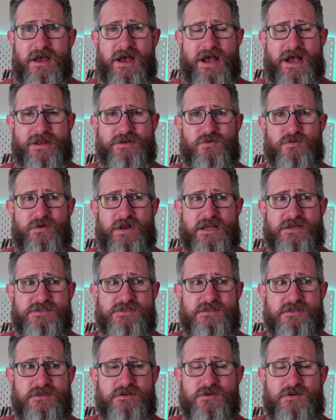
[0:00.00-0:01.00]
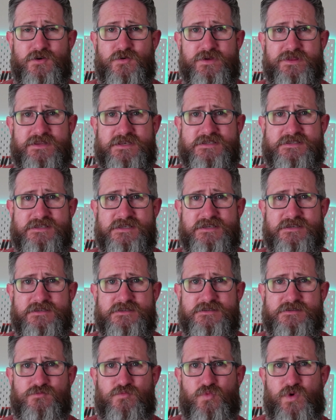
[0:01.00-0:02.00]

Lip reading: I don't actually know what this is.